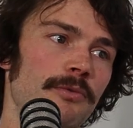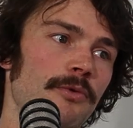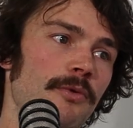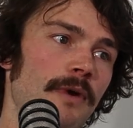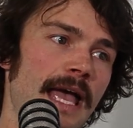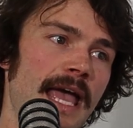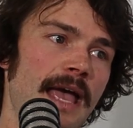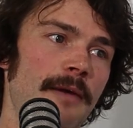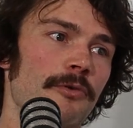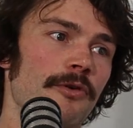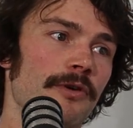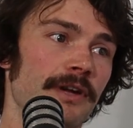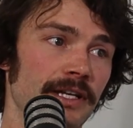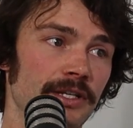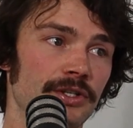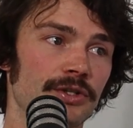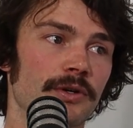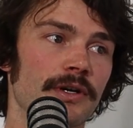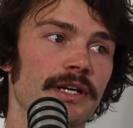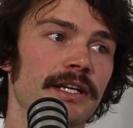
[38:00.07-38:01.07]
hammering and
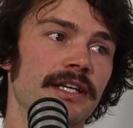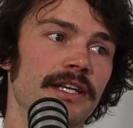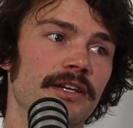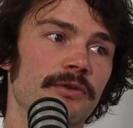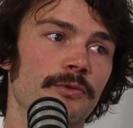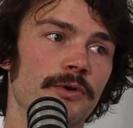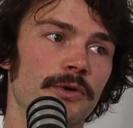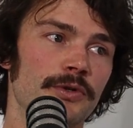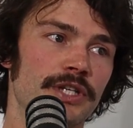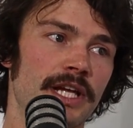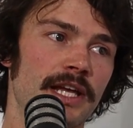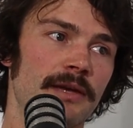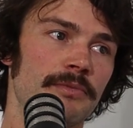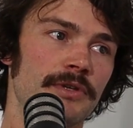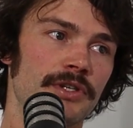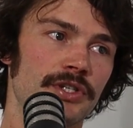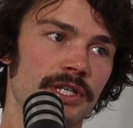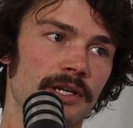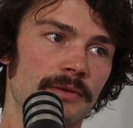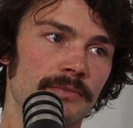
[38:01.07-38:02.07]
trying to get to World
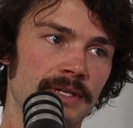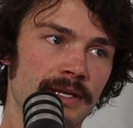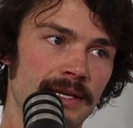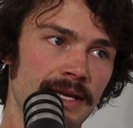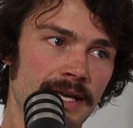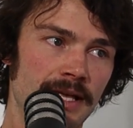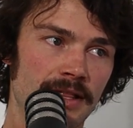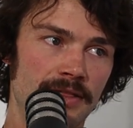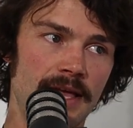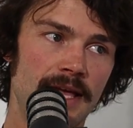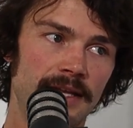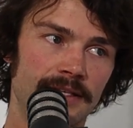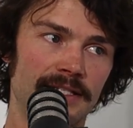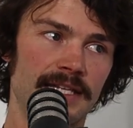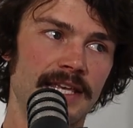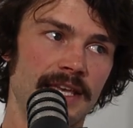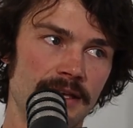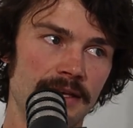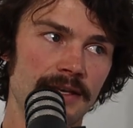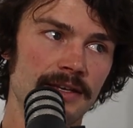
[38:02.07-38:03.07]
Championships. That
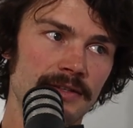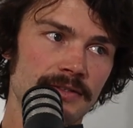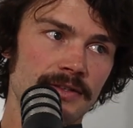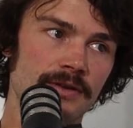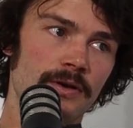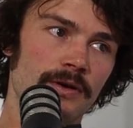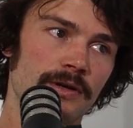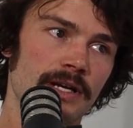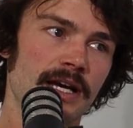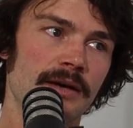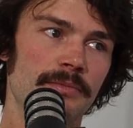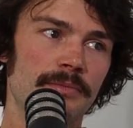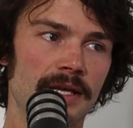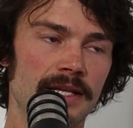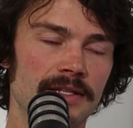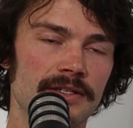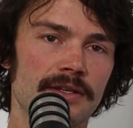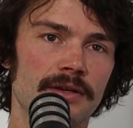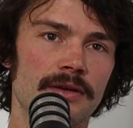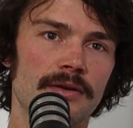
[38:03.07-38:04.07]
tier has gone up, and
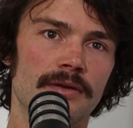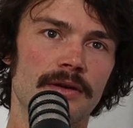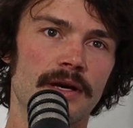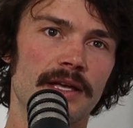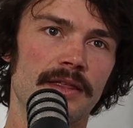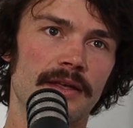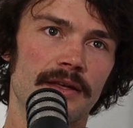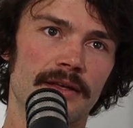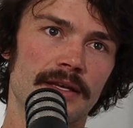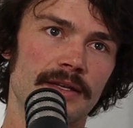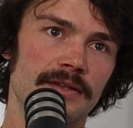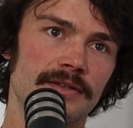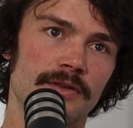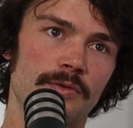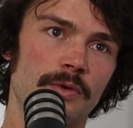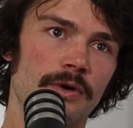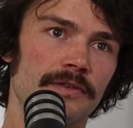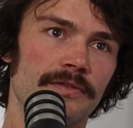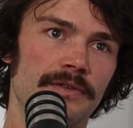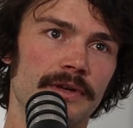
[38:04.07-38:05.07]
so I think his
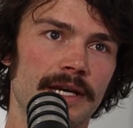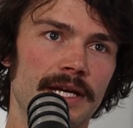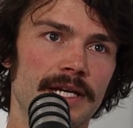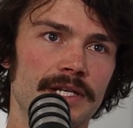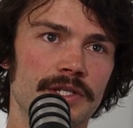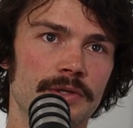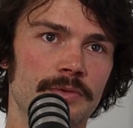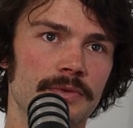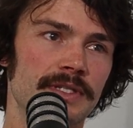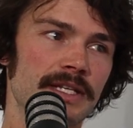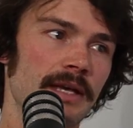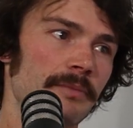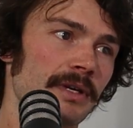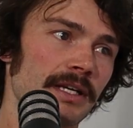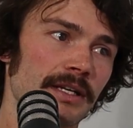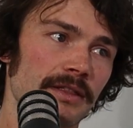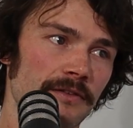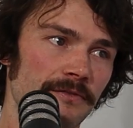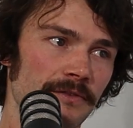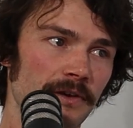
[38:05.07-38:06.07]
qualification was something in
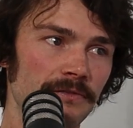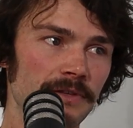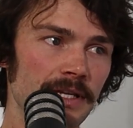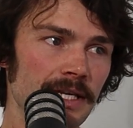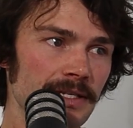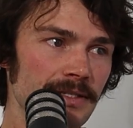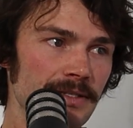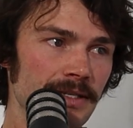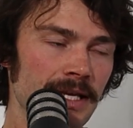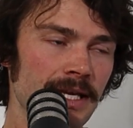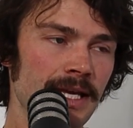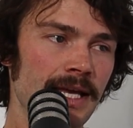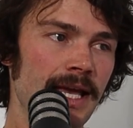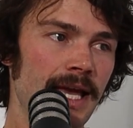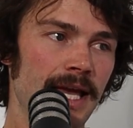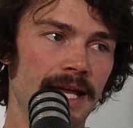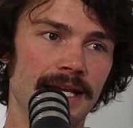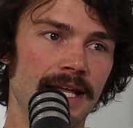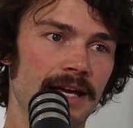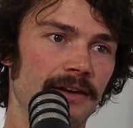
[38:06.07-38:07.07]
the 50s,
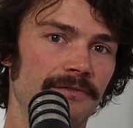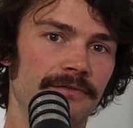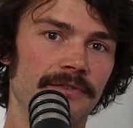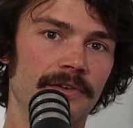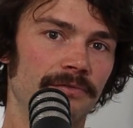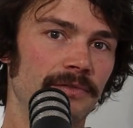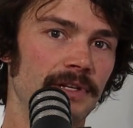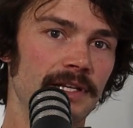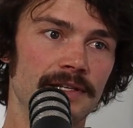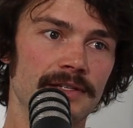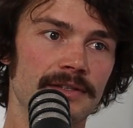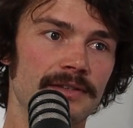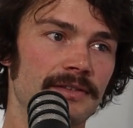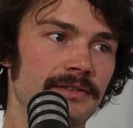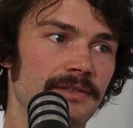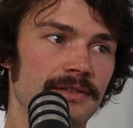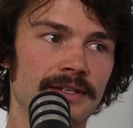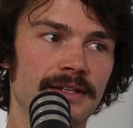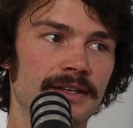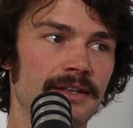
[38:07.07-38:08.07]
and now
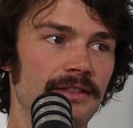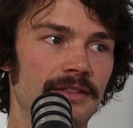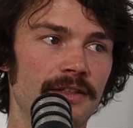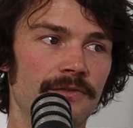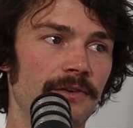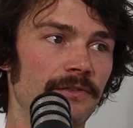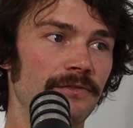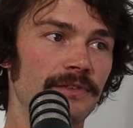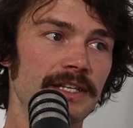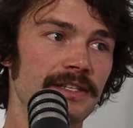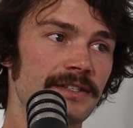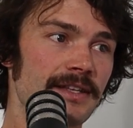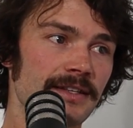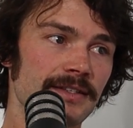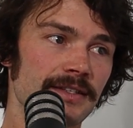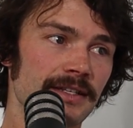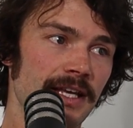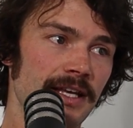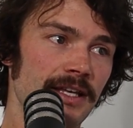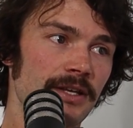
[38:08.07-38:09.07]
the 50s doesn't
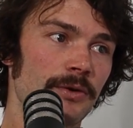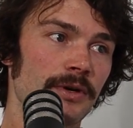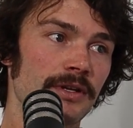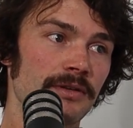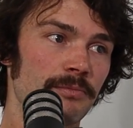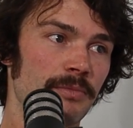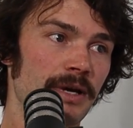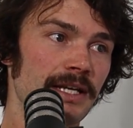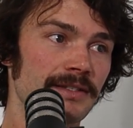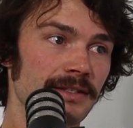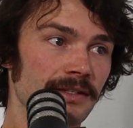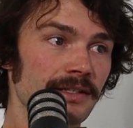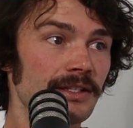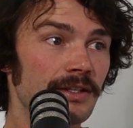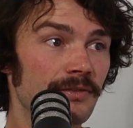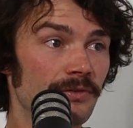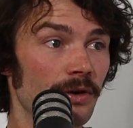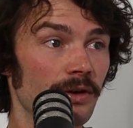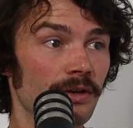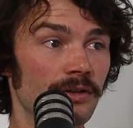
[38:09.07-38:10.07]
get you in. Basically, you've
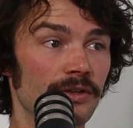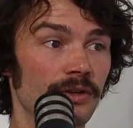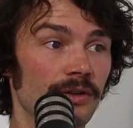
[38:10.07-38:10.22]
got to do